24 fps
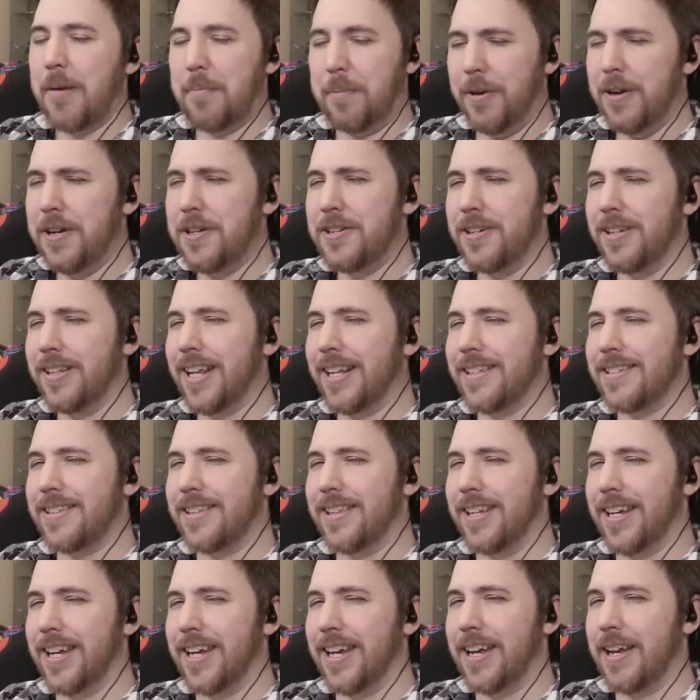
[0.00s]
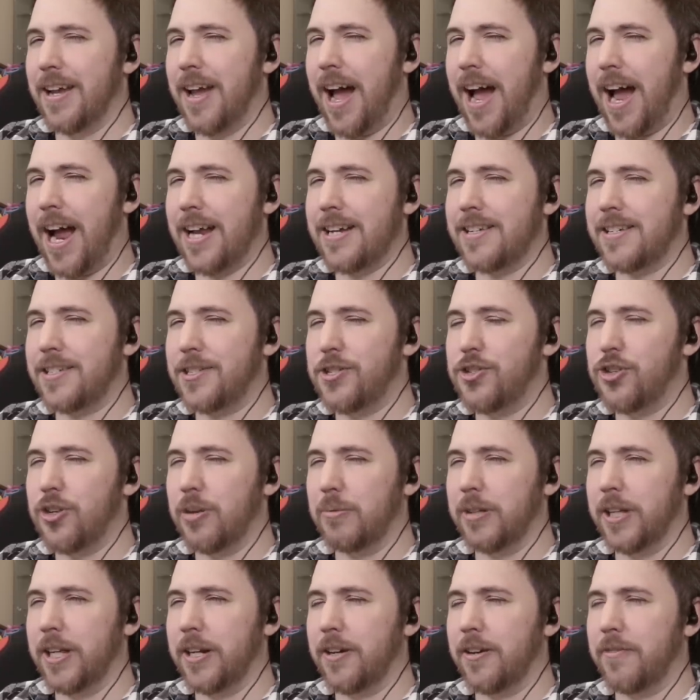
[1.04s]
I'm pretty sure that's the ice
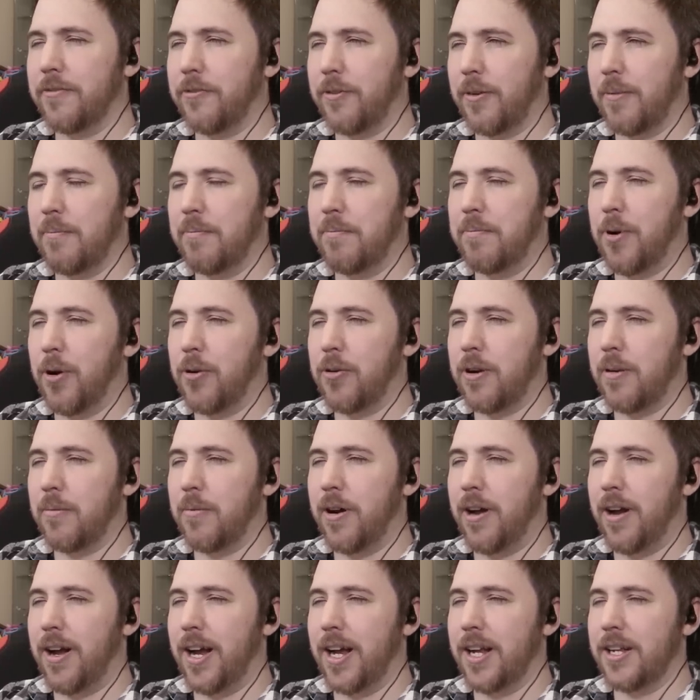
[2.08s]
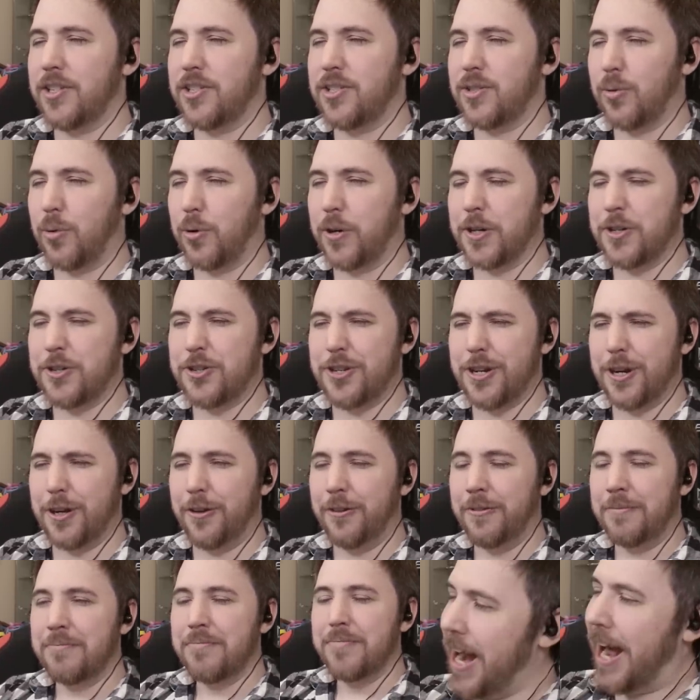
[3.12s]
gym leader from Pokemon Sword and
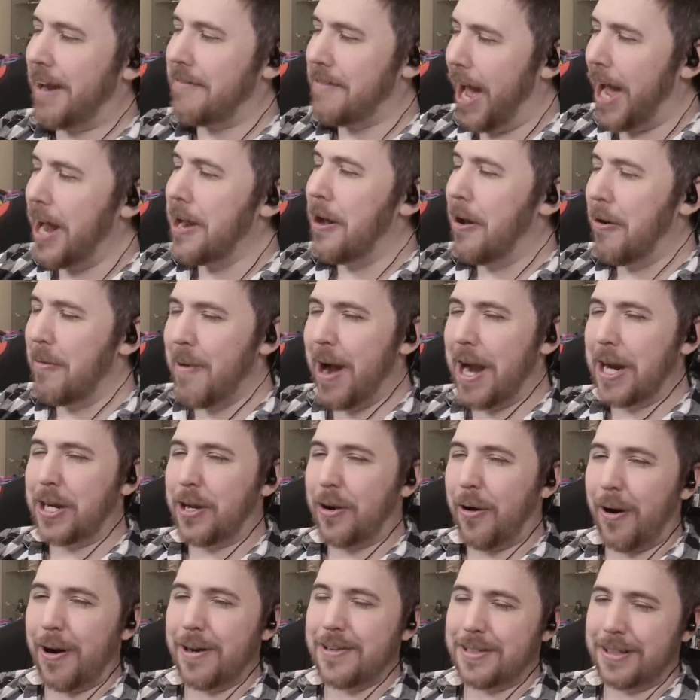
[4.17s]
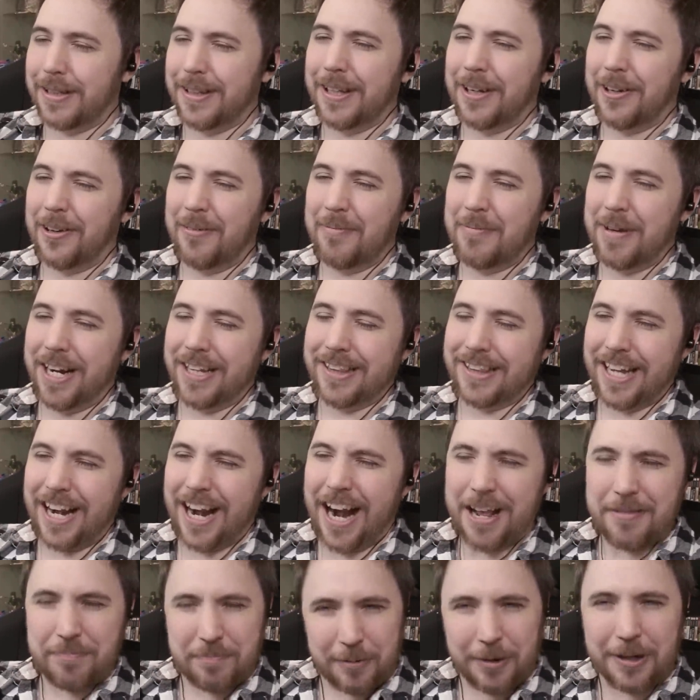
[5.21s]
Shield. I know my cards a little bit there.
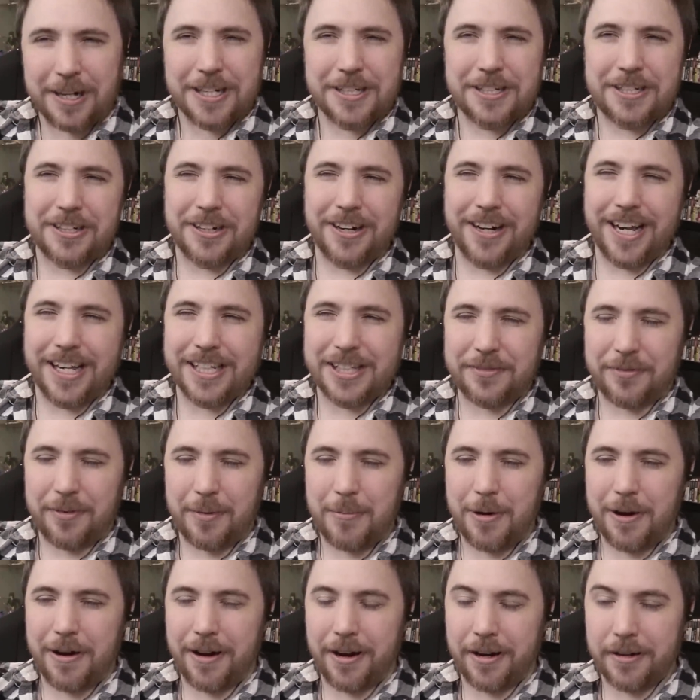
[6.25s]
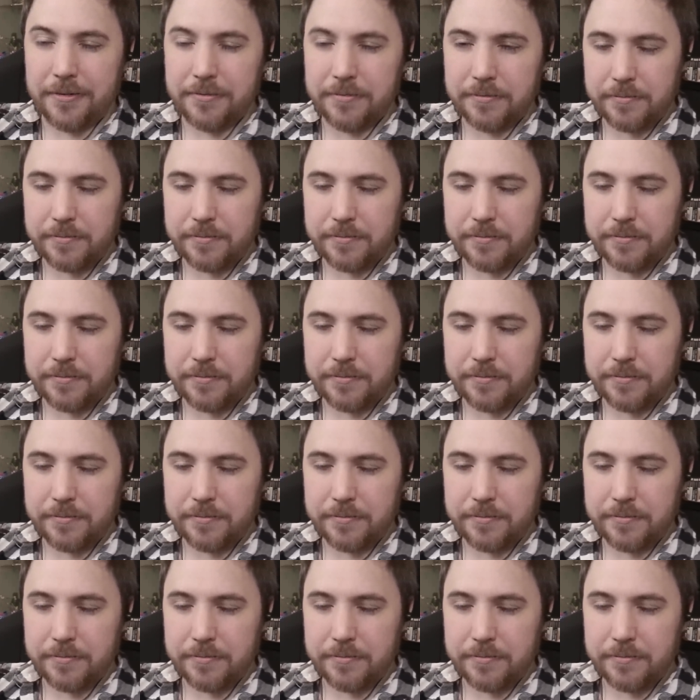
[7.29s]
I'm pretty sure that's from her.